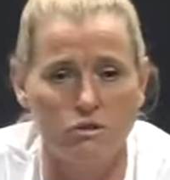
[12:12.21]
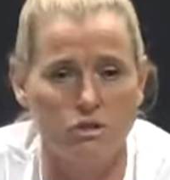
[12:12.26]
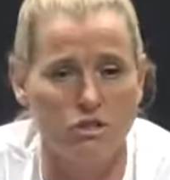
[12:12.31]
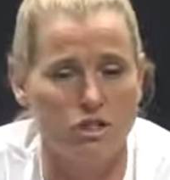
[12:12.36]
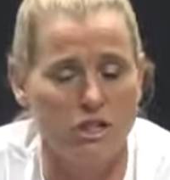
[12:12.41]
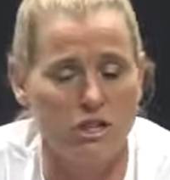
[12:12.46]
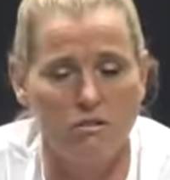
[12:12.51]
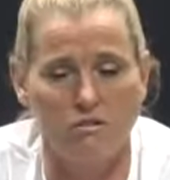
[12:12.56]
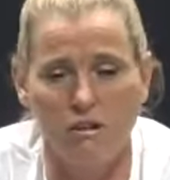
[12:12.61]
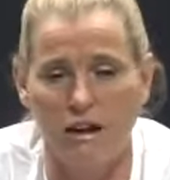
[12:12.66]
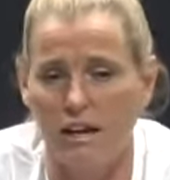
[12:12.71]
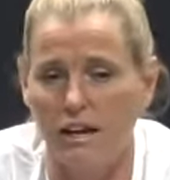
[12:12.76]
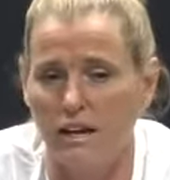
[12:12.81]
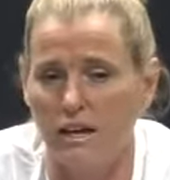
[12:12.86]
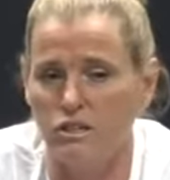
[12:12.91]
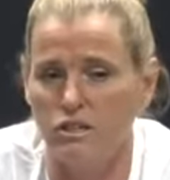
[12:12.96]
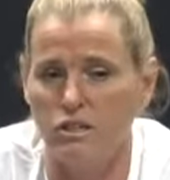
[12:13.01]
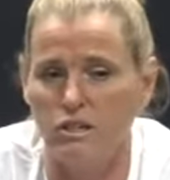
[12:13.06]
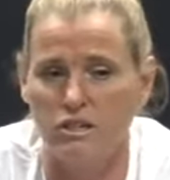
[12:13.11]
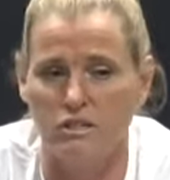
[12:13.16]
Jenna Reddy.
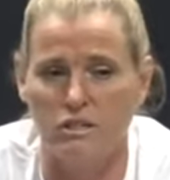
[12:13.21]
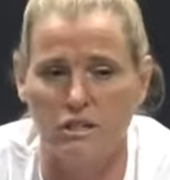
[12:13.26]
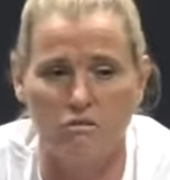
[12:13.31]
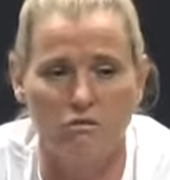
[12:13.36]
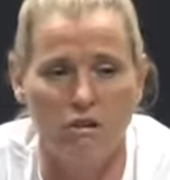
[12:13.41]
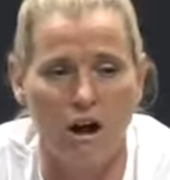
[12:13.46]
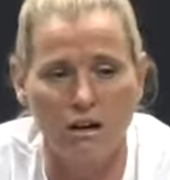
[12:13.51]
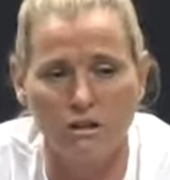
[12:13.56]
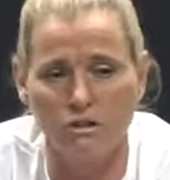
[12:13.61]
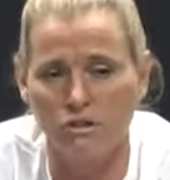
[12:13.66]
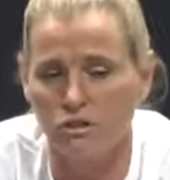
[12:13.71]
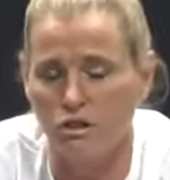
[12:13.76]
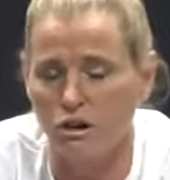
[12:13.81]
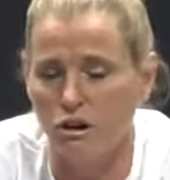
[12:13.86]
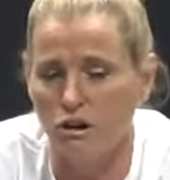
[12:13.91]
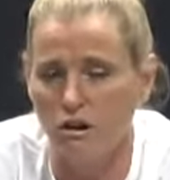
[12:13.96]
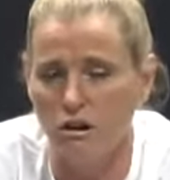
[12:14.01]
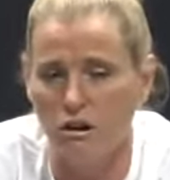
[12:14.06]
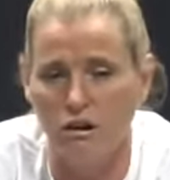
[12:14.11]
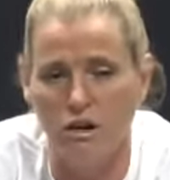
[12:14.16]
She is a rock
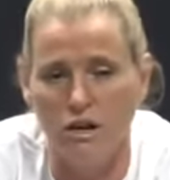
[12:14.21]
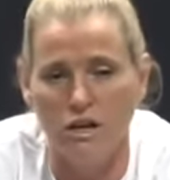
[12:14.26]
star.